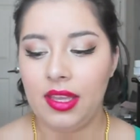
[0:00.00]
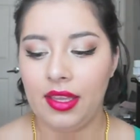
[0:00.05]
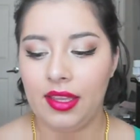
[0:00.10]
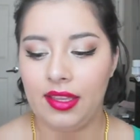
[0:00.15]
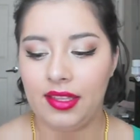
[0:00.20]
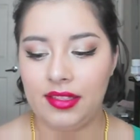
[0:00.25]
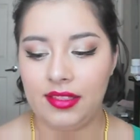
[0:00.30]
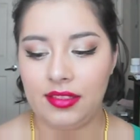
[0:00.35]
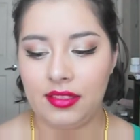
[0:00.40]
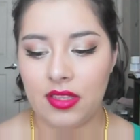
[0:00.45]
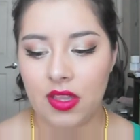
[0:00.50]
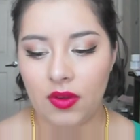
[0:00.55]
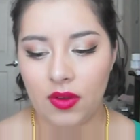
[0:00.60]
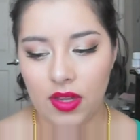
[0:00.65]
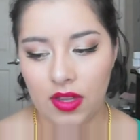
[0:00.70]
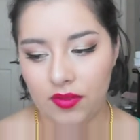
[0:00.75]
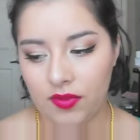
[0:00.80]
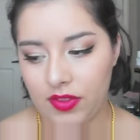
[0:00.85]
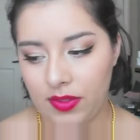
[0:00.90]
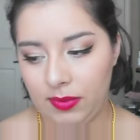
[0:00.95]
It's so
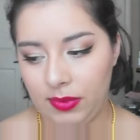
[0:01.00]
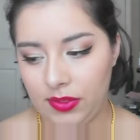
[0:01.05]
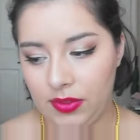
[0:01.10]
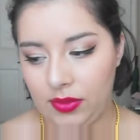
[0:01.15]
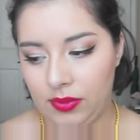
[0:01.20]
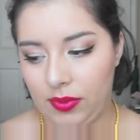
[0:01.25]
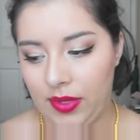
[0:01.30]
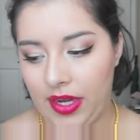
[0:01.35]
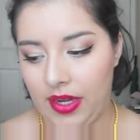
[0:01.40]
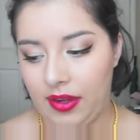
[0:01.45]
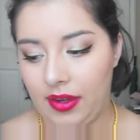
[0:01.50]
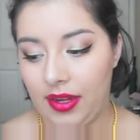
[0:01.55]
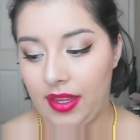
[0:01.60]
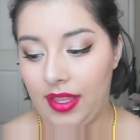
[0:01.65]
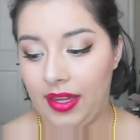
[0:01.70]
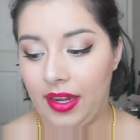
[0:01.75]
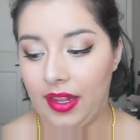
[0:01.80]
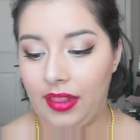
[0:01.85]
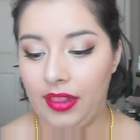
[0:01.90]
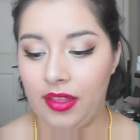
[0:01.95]
comfortable wear,
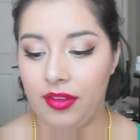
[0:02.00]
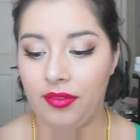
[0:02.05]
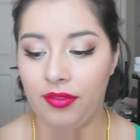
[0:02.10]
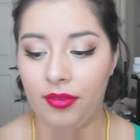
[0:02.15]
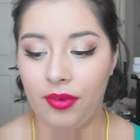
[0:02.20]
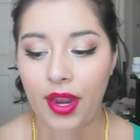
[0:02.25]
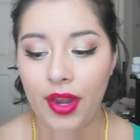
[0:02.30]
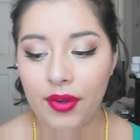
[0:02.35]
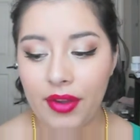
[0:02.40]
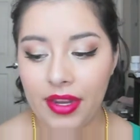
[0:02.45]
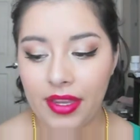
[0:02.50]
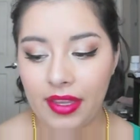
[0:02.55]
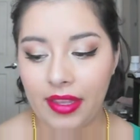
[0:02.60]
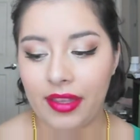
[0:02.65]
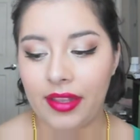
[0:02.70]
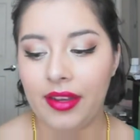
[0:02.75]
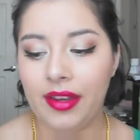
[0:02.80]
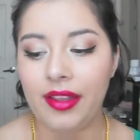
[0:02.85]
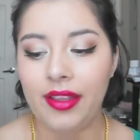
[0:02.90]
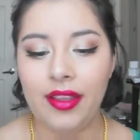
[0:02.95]
and I love wearing
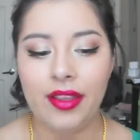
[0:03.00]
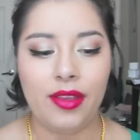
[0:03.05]
it